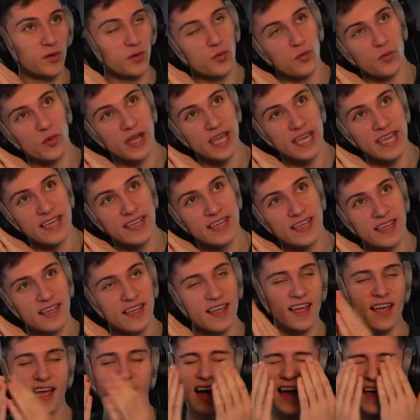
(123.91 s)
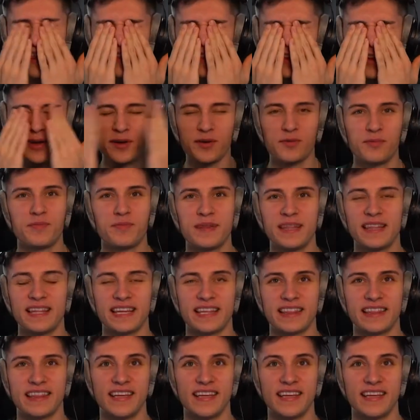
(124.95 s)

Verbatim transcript: Wake I thought it would be like